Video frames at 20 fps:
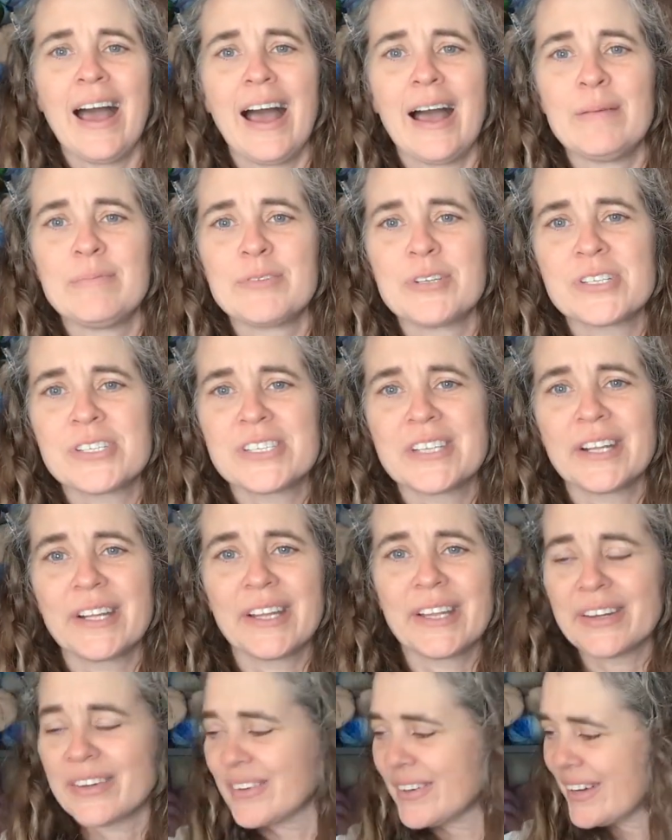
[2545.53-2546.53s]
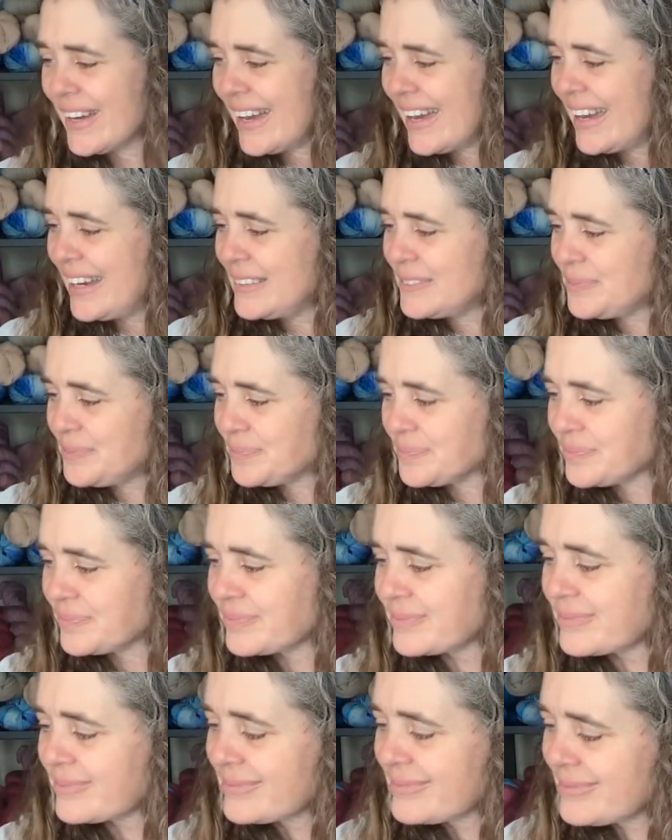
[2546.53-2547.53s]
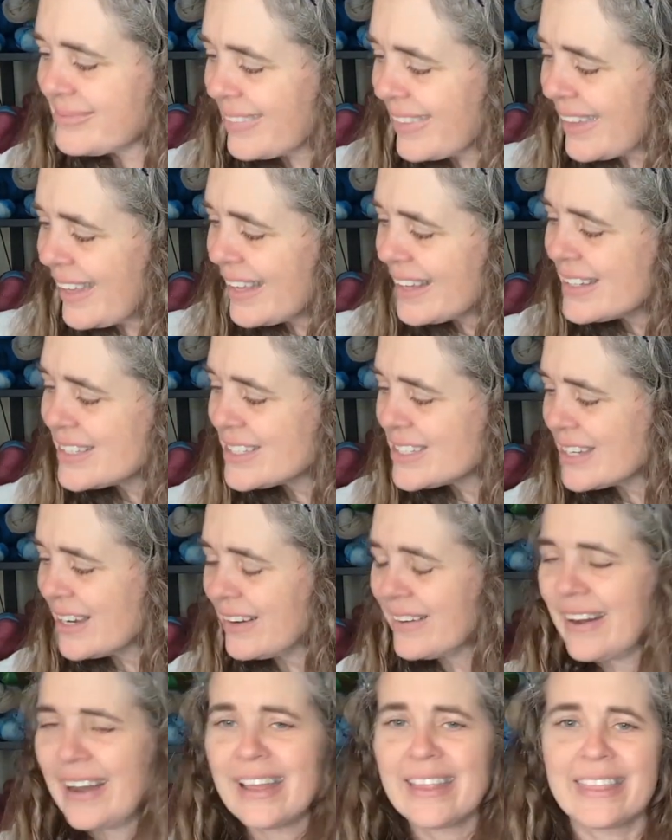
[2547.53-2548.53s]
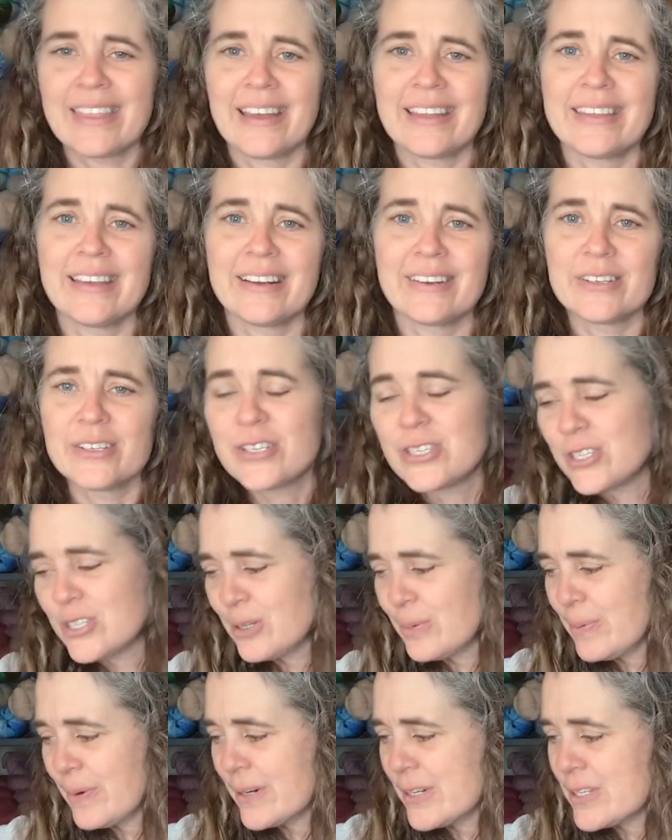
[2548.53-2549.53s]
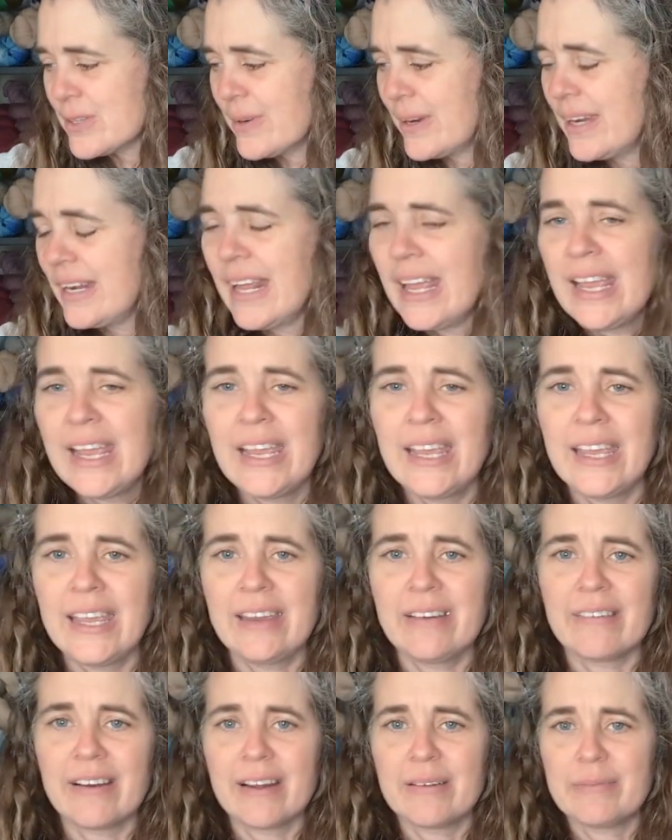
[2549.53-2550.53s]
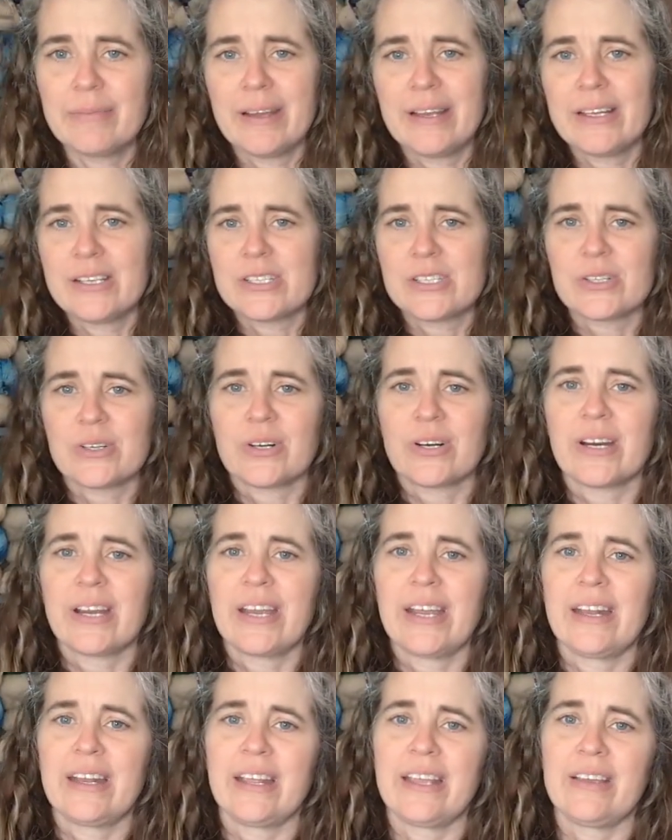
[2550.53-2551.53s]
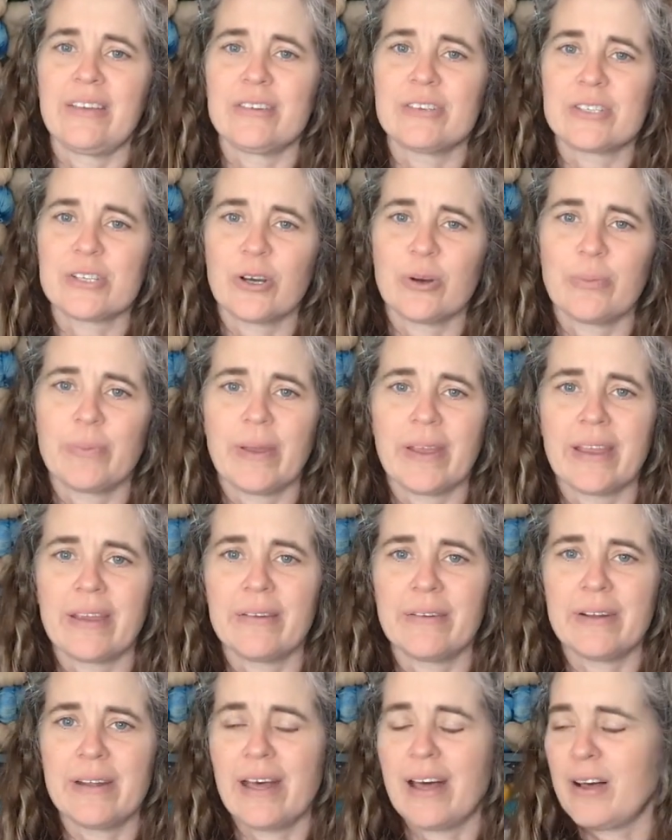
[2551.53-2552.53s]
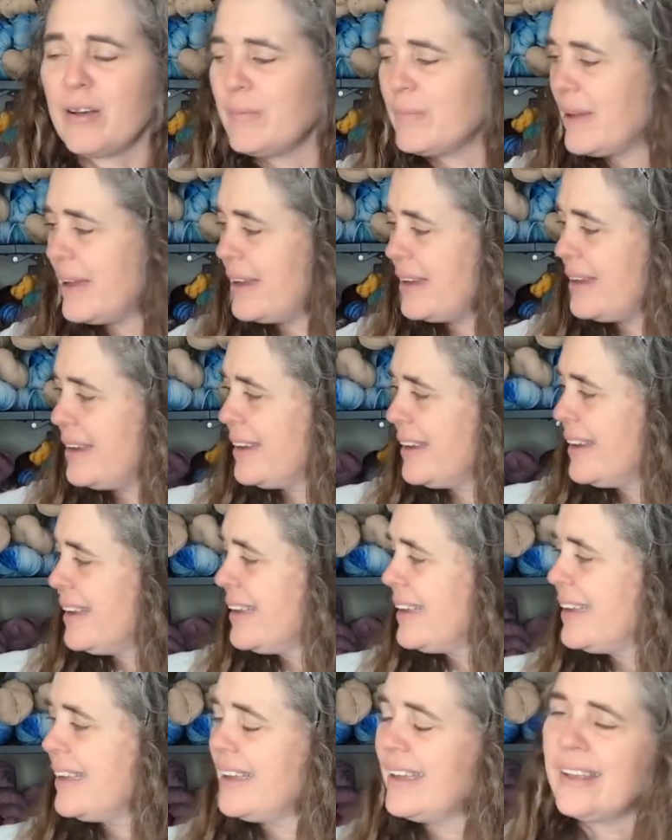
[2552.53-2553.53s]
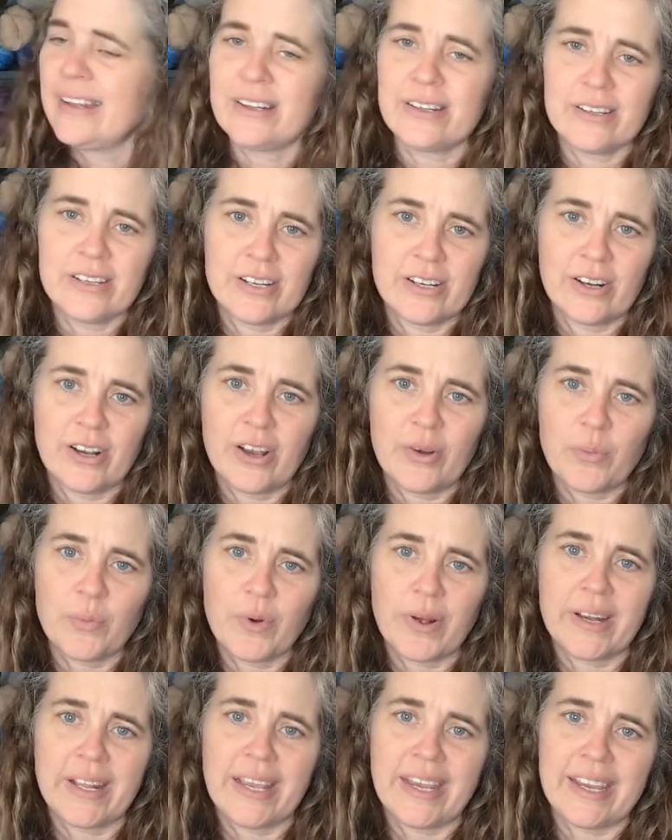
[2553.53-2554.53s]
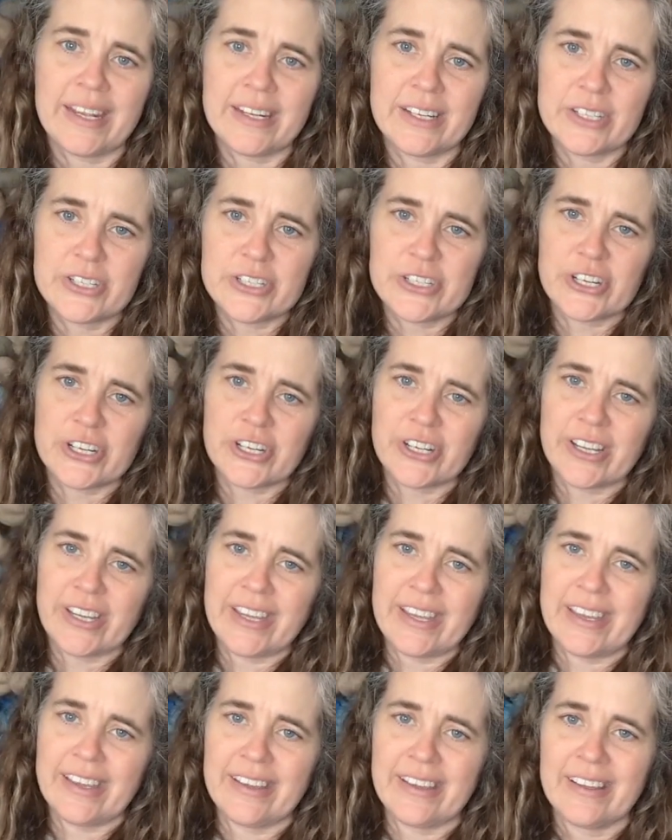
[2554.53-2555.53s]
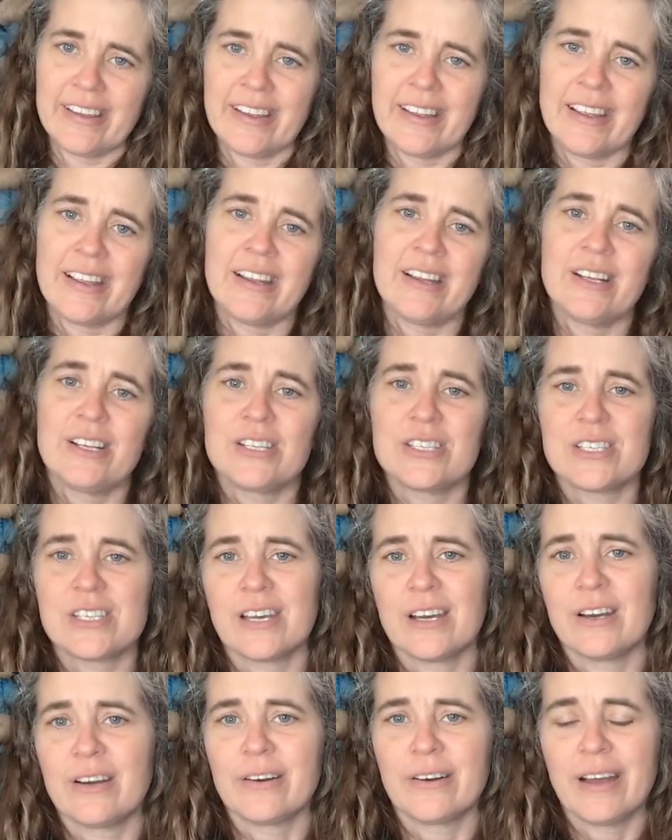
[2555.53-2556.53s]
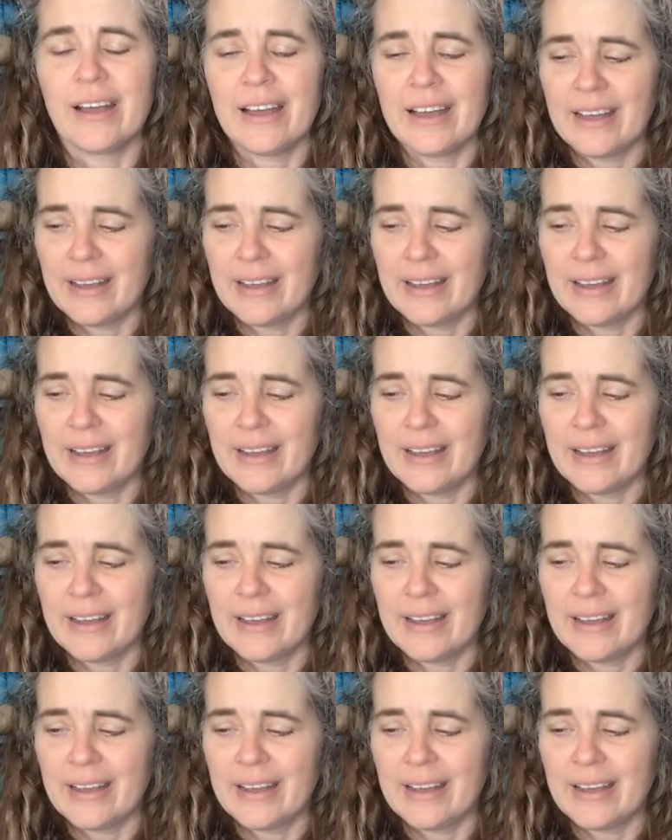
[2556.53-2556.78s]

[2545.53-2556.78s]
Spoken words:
I'm just the little guy. So I thought that was super sweet. He read my story and he was hoping it would help my one-handed journey. So,